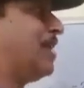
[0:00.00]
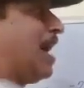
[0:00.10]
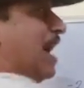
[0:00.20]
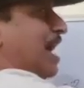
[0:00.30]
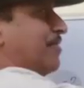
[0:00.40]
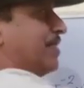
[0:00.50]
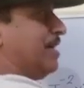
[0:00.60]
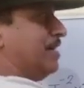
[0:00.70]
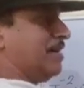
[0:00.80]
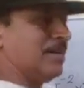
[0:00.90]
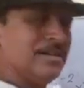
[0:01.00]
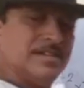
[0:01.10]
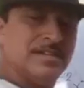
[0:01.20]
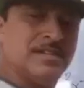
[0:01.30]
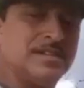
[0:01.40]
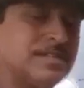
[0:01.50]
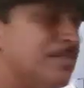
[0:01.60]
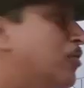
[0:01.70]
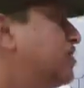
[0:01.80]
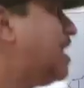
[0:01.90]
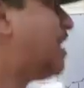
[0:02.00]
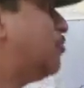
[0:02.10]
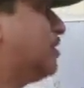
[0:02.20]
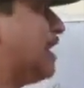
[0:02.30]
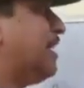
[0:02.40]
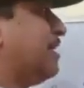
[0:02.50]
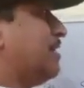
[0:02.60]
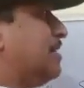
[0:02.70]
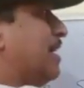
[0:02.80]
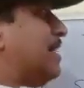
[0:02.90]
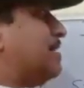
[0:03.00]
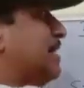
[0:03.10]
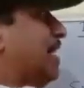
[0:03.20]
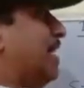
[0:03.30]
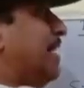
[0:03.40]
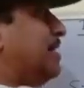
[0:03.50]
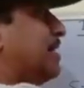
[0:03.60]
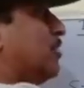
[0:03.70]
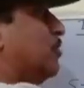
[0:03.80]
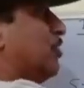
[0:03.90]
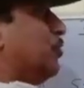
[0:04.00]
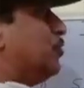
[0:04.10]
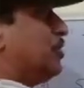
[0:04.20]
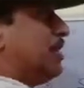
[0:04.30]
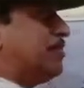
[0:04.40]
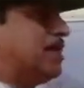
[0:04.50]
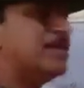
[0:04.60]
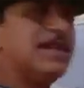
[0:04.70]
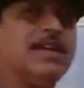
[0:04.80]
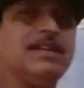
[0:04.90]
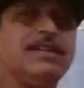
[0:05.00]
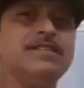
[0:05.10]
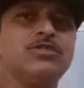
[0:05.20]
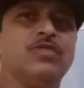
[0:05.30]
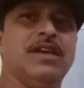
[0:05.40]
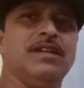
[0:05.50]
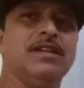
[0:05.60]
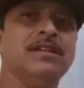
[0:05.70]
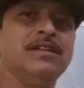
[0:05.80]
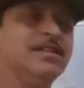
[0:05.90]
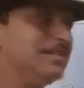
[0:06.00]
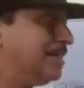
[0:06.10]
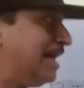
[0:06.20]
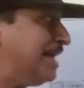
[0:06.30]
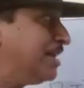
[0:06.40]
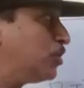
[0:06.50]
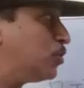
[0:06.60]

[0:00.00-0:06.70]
half here, suppose I would write it as s equal to ut plus at square, then